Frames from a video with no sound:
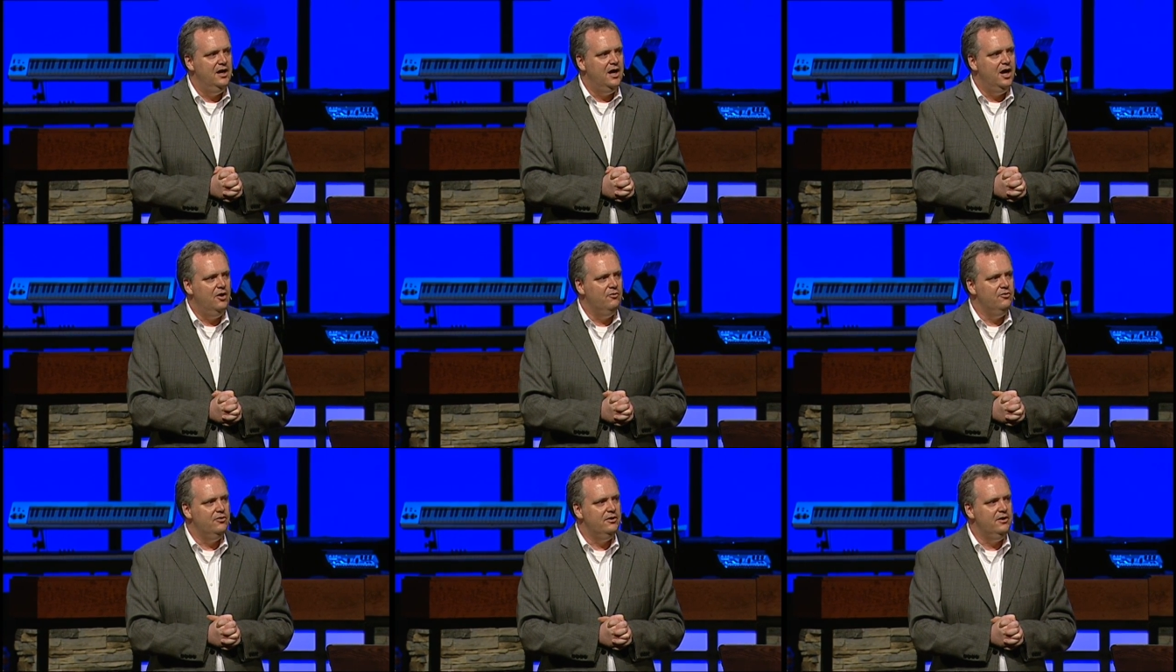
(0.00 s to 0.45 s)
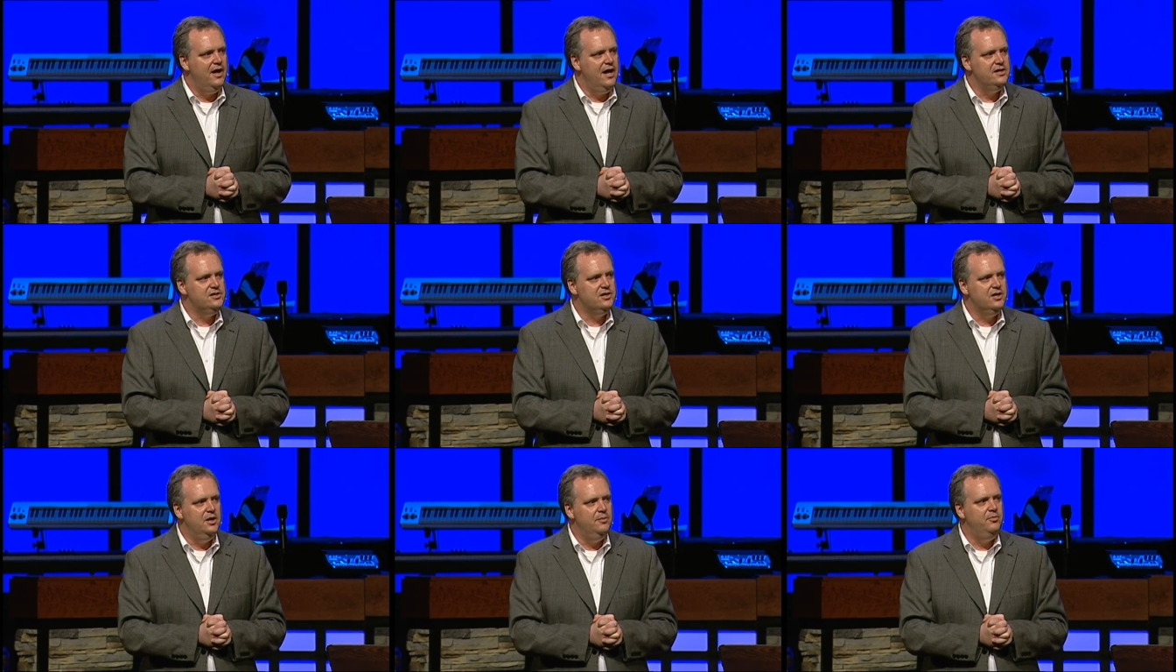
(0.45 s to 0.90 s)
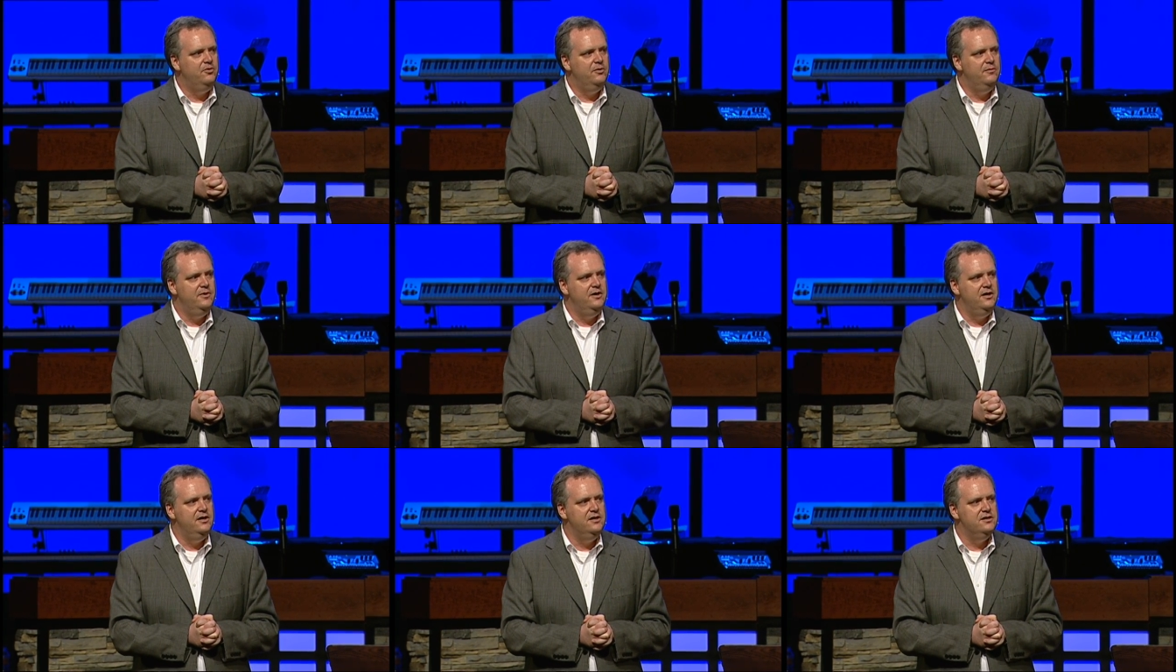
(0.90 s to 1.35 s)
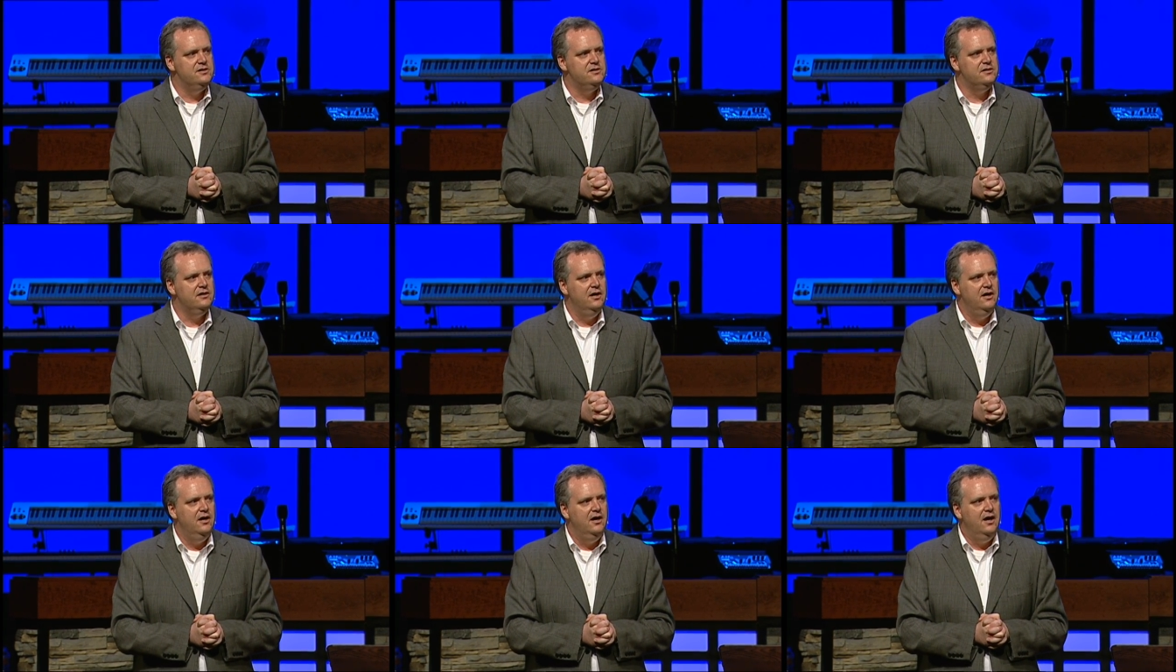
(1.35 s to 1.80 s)
over the last couple of months.
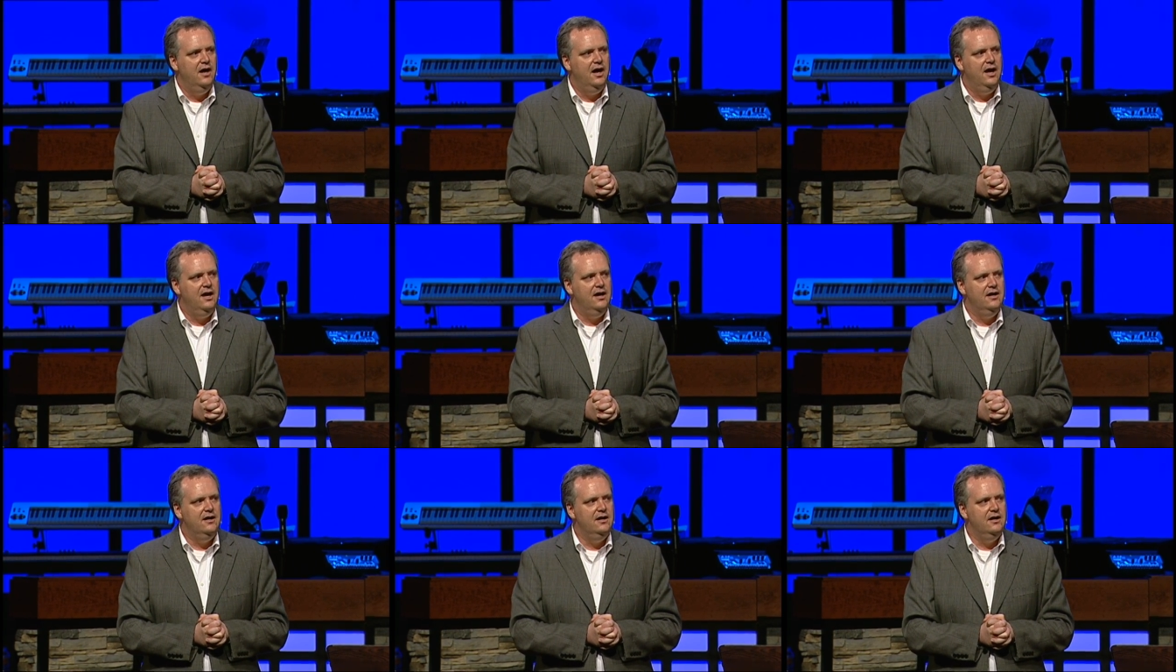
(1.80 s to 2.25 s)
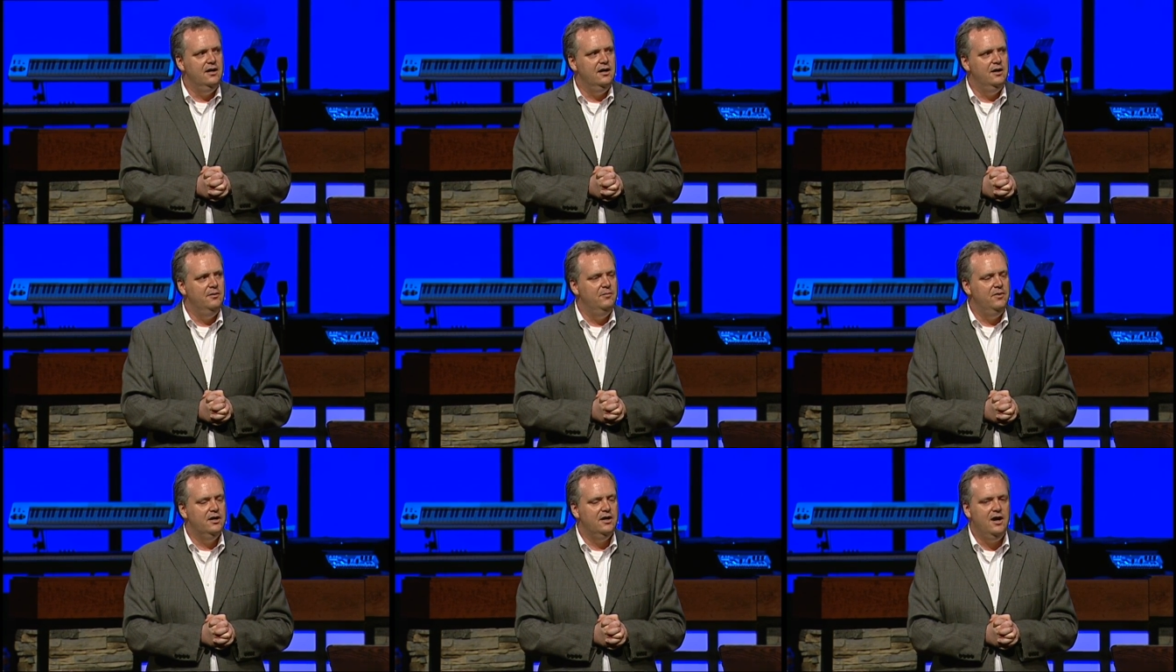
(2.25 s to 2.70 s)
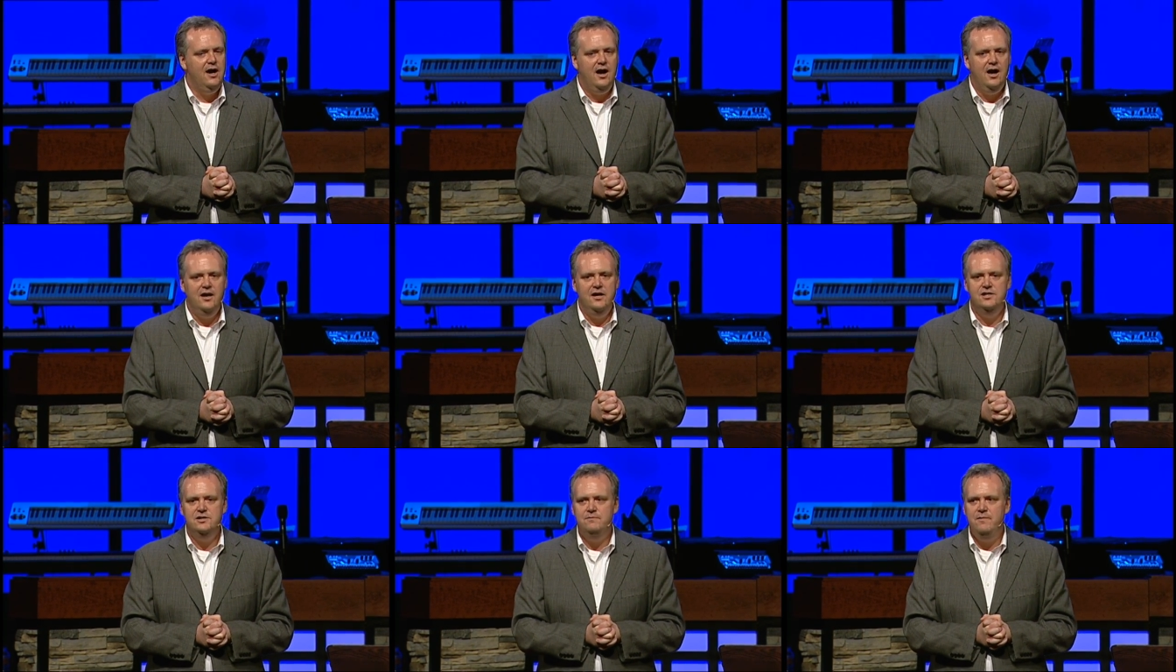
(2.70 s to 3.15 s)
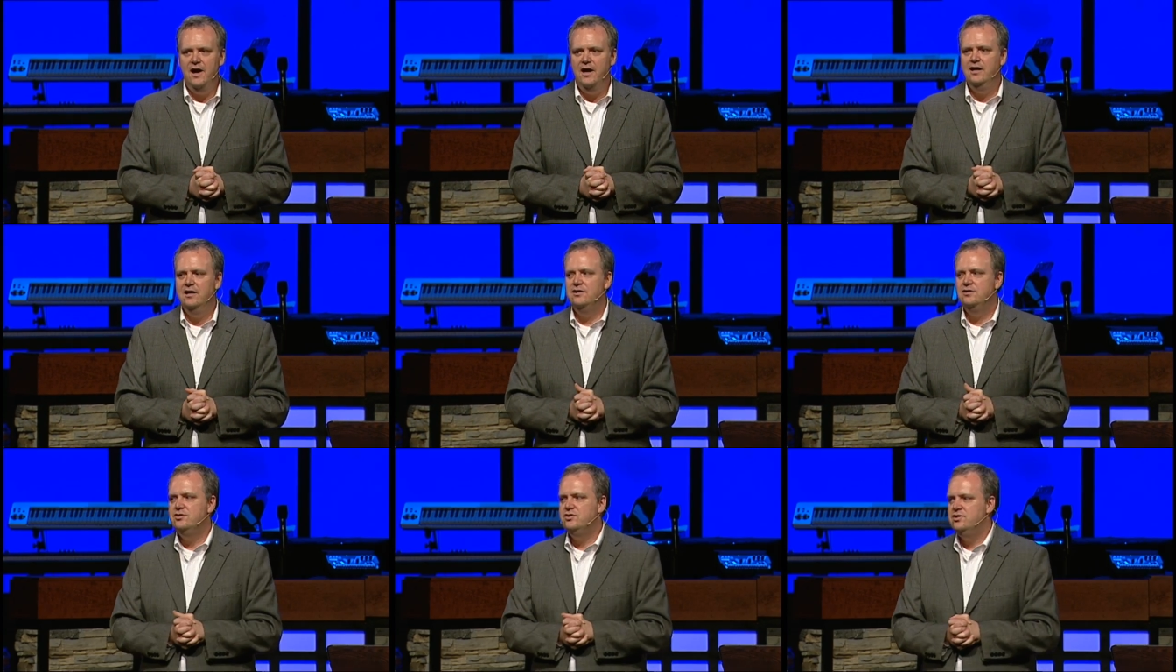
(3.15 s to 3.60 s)
And, uh, but God has made
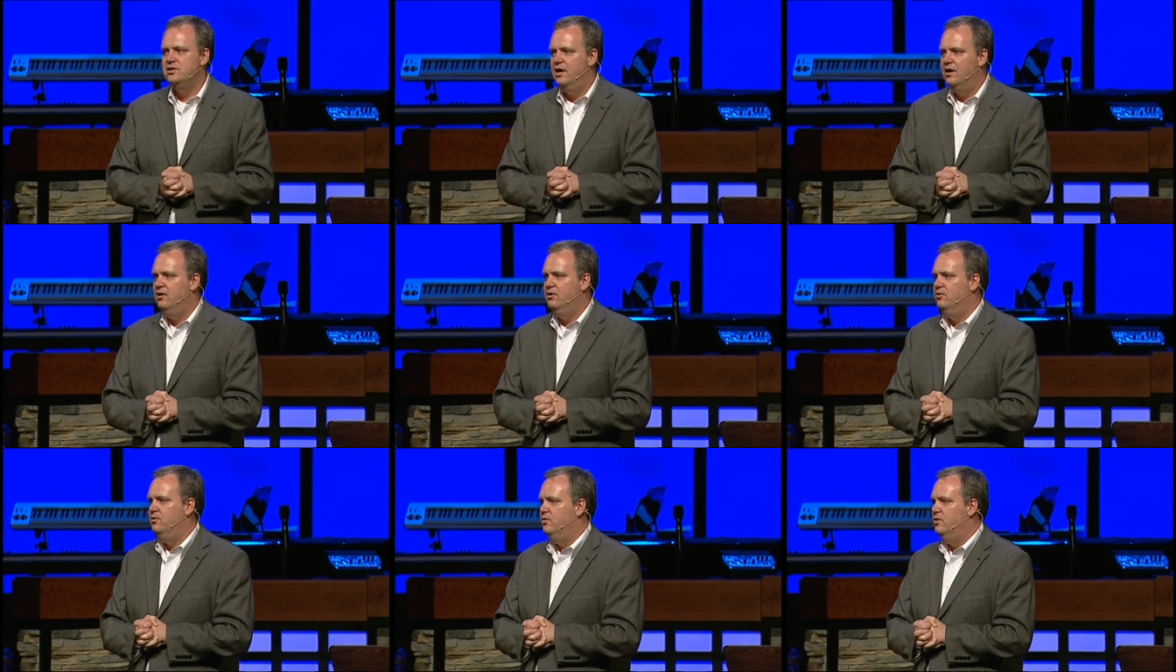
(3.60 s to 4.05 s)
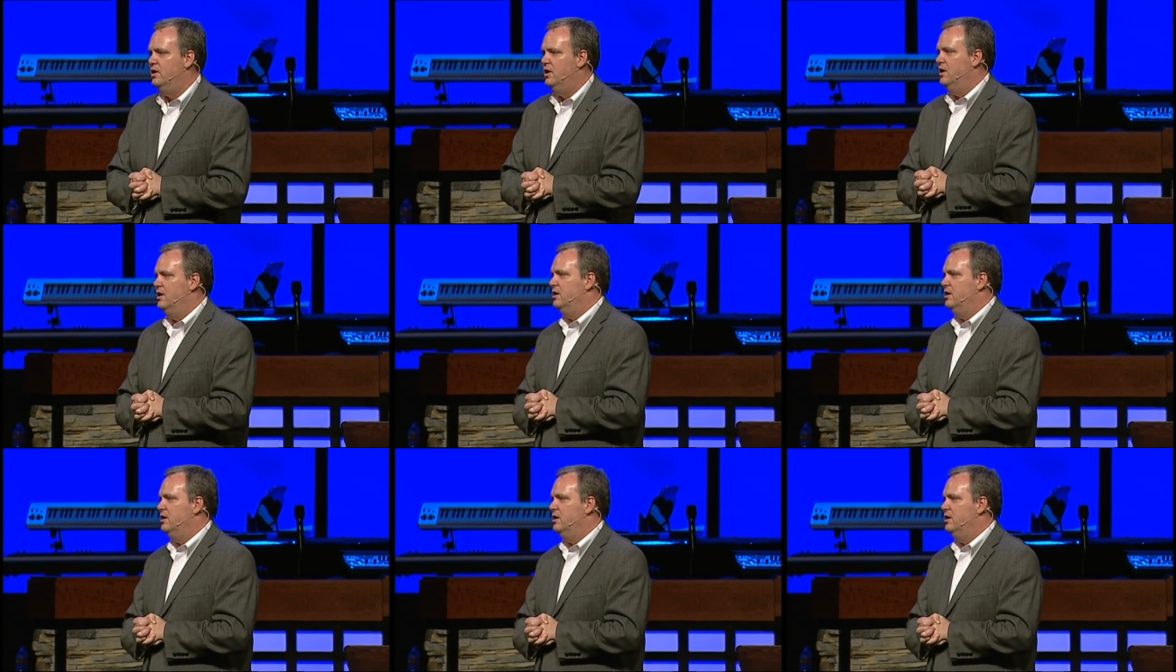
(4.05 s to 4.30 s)
it so